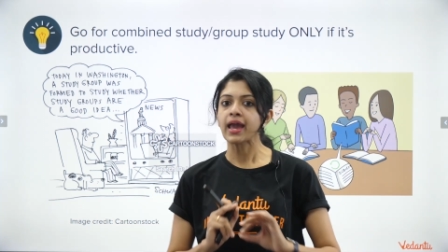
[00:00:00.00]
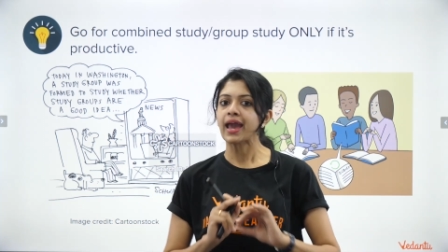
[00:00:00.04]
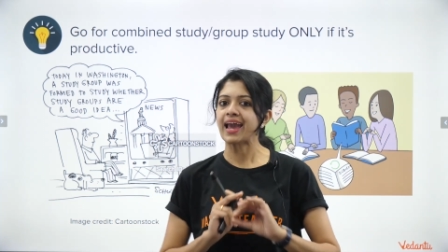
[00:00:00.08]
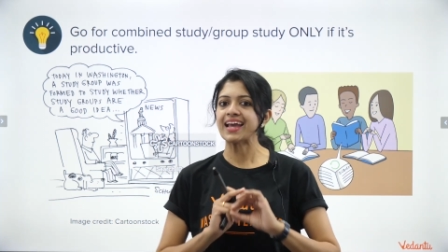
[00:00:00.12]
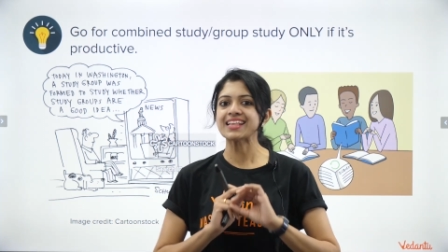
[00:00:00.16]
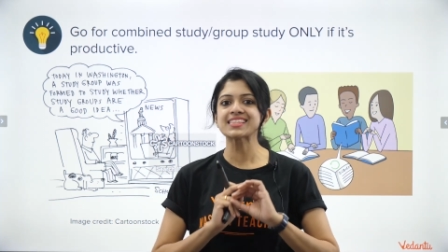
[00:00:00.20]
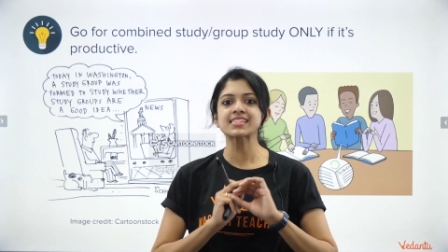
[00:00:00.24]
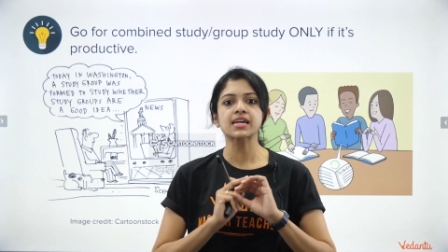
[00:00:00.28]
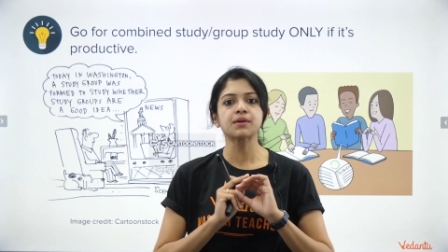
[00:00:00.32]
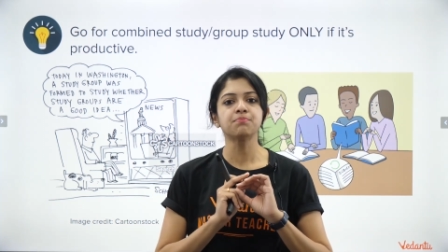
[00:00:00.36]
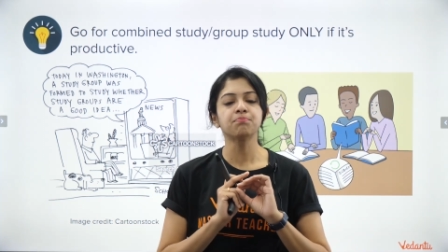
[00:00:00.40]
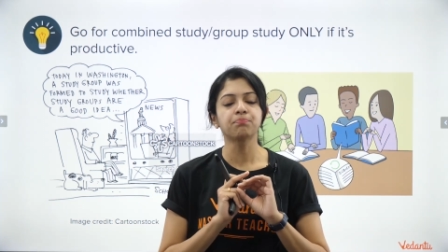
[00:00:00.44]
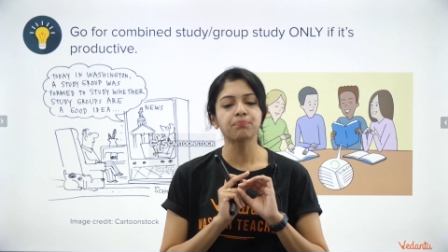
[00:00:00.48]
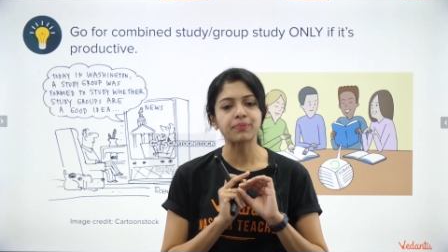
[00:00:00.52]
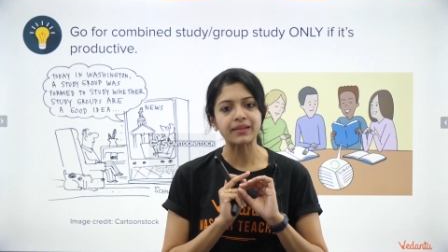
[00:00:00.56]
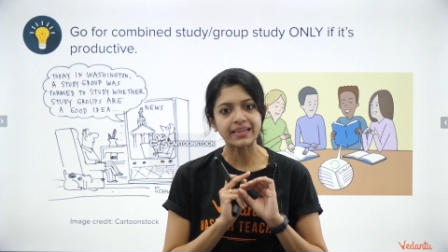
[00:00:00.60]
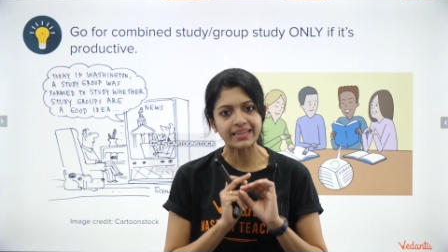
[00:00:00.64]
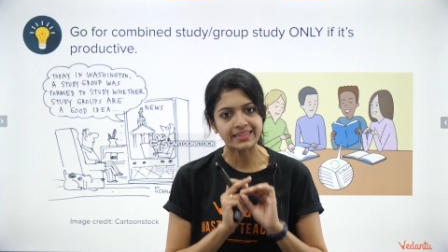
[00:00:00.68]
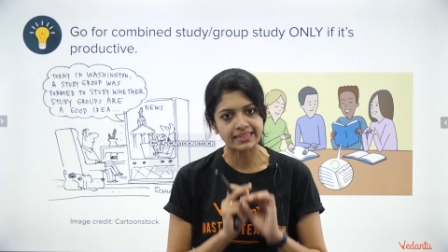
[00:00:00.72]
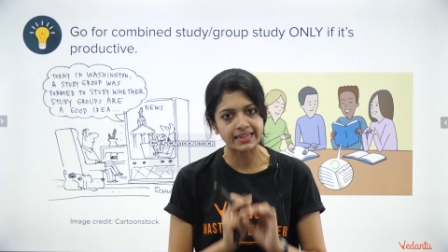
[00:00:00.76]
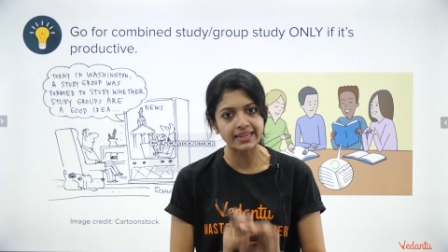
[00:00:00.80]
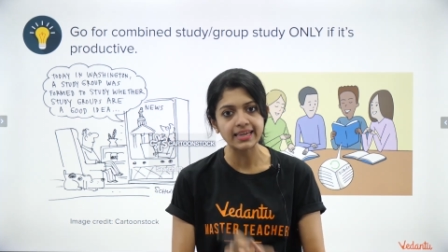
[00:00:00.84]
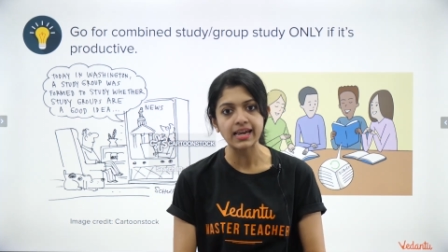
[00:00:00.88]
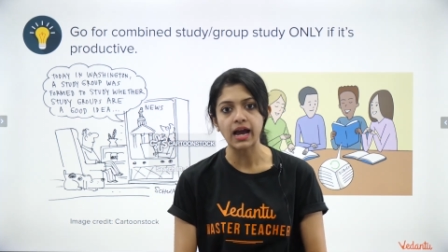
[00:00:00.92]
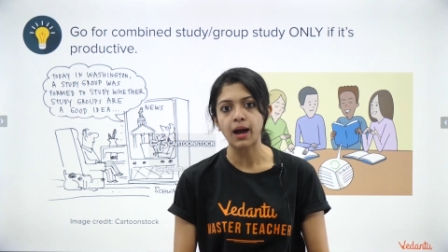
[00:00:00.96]
It's
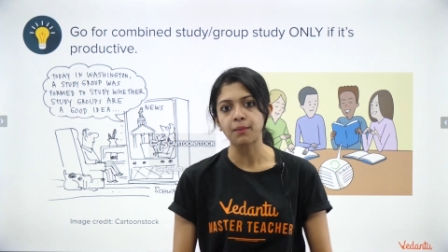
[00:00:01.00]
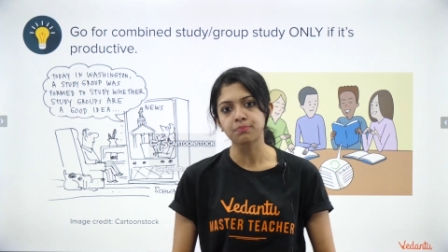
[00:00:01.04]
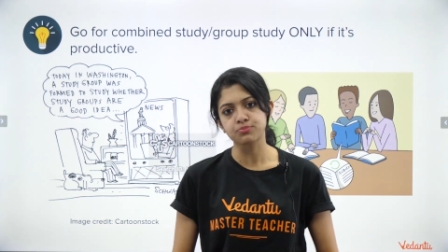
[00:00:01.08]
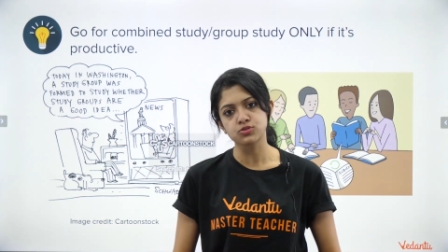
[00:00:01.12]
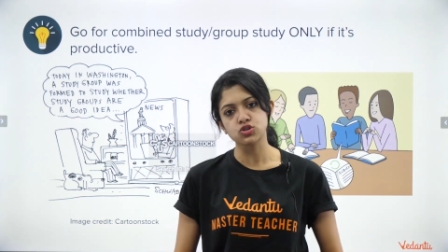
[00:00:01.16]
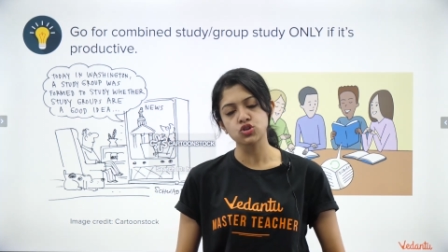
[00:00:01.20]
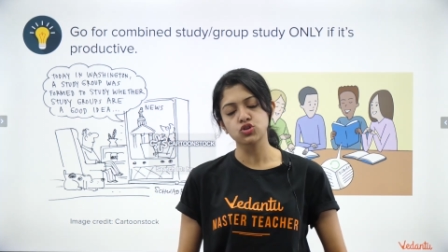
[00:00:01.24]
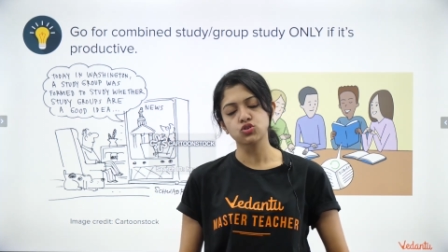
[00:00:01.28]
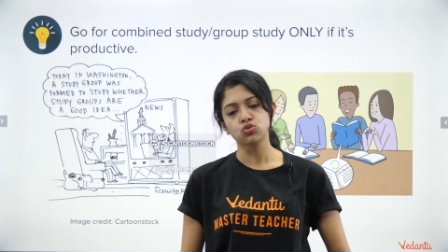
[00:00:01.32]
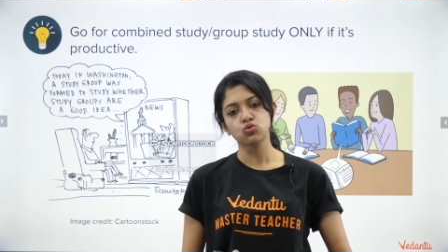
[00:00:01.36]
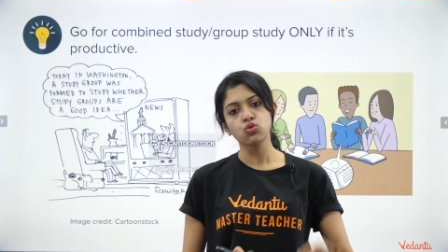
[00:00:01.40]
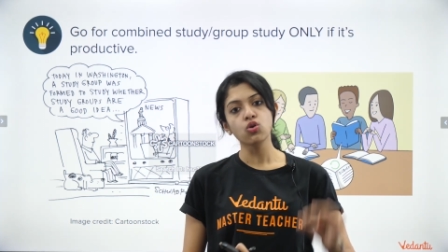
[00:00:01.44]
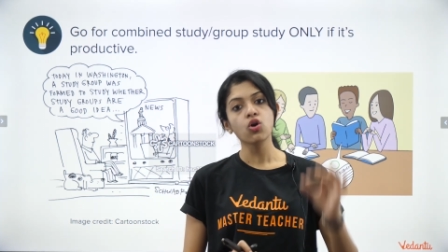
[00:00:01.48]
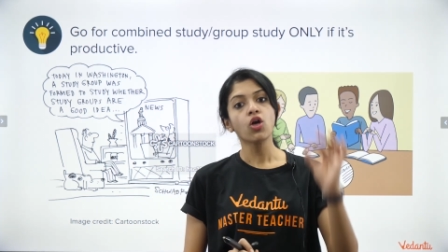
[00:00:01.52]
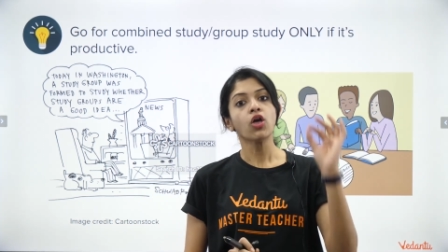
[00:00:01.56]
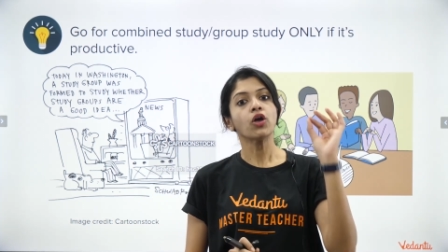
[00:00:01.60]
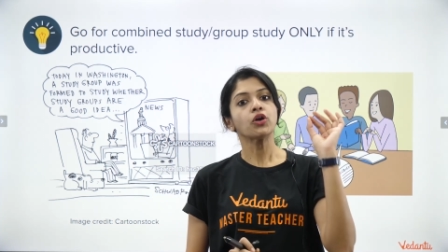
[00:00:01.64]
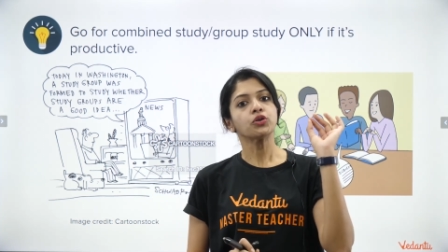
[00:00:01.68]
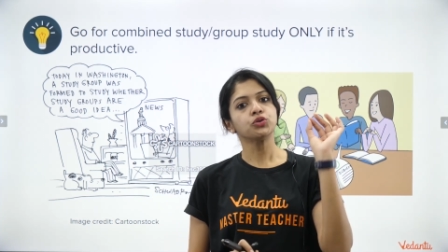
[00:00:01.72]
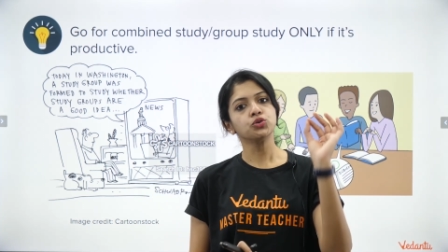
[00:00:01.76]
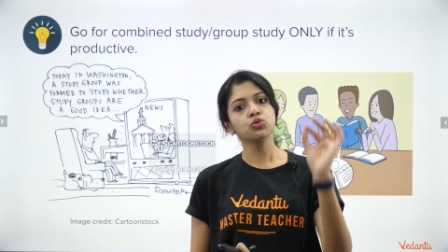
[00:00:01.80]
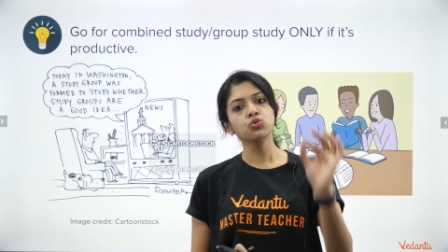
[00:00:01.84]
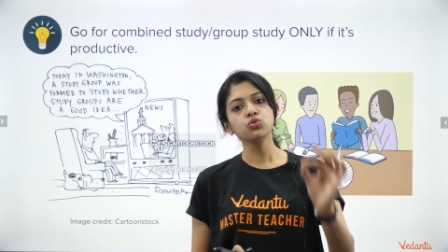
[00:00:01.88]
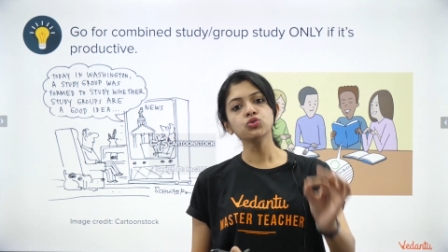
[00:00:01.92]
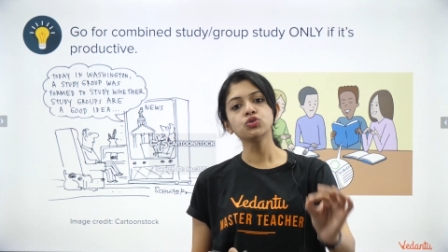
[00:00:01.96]
completely up to you.
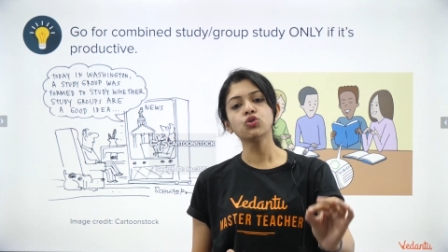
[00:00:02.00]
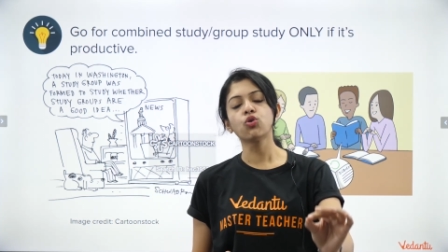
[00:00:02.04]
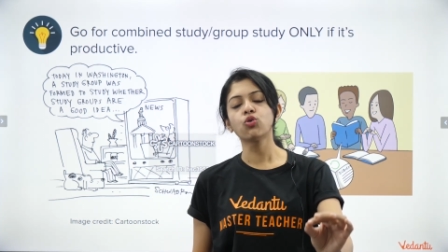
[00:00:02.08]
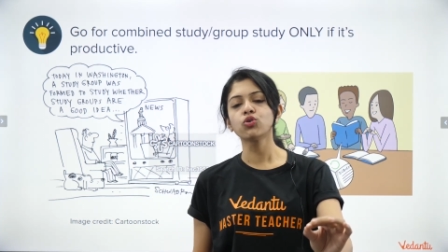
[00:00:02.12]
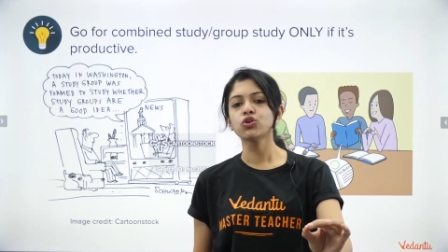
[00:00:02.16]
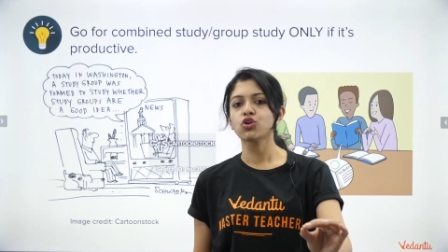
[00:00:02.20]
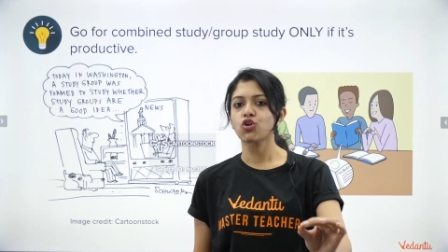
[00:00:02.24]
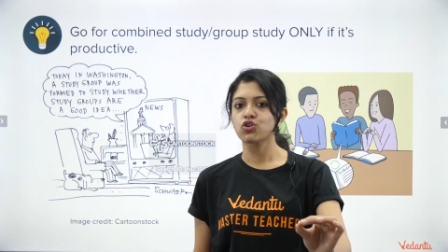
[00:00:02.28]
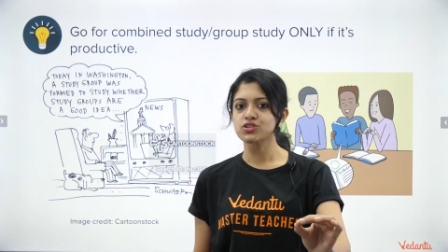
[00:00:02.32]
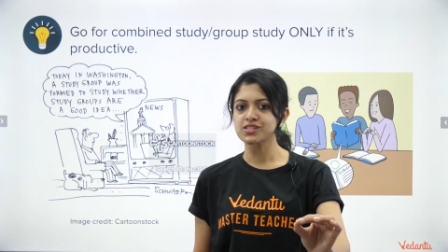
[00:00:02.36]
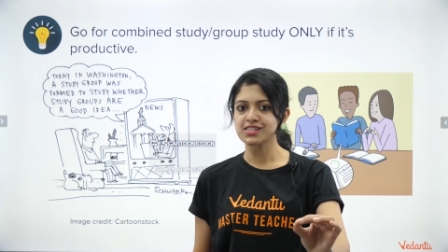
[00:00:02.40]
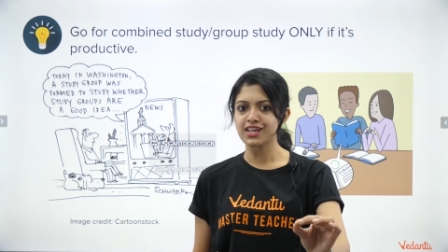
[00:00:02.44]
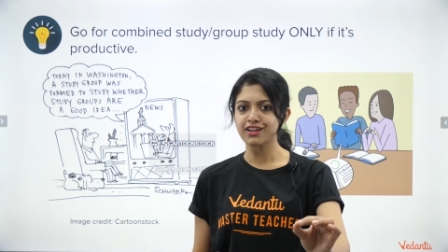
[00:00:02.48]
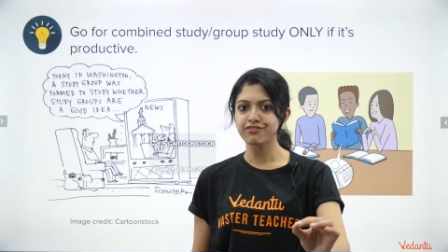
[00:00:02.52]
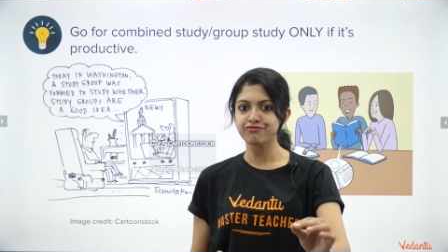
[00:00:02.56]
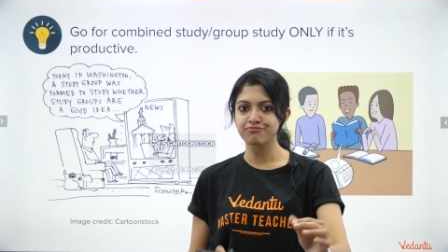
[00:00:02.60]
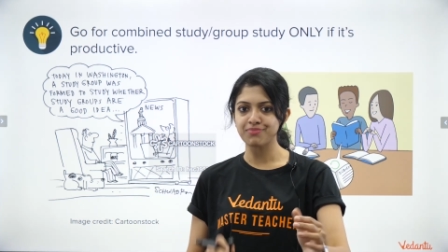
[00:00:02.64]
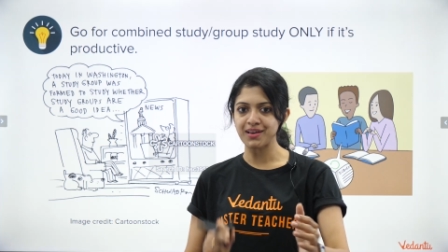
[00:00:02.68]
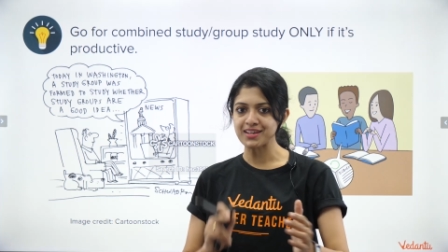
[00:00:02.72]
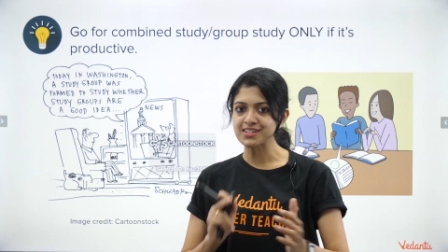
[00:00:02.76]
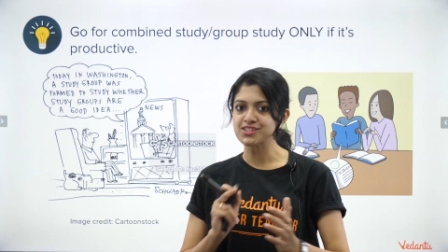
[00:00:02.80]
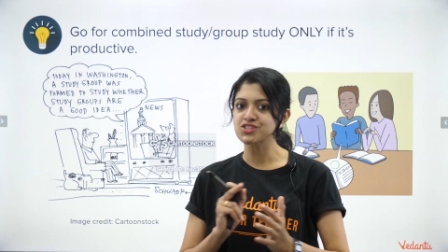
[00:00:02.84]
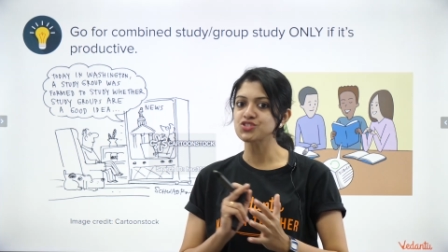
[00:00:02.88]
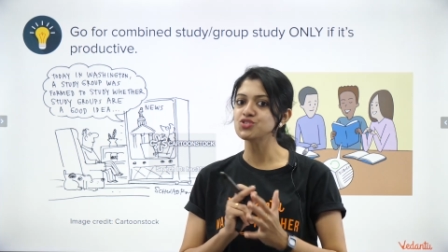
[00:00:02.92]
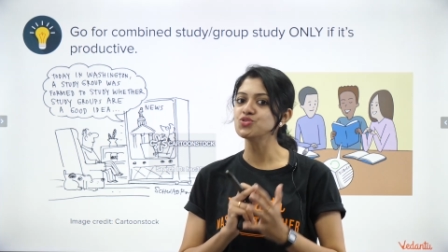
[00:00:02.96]
You know yourself
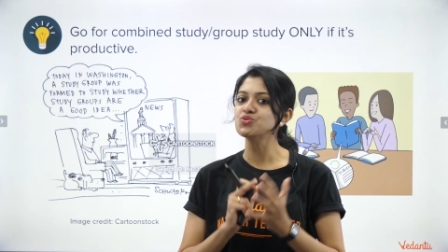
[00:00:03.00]
best.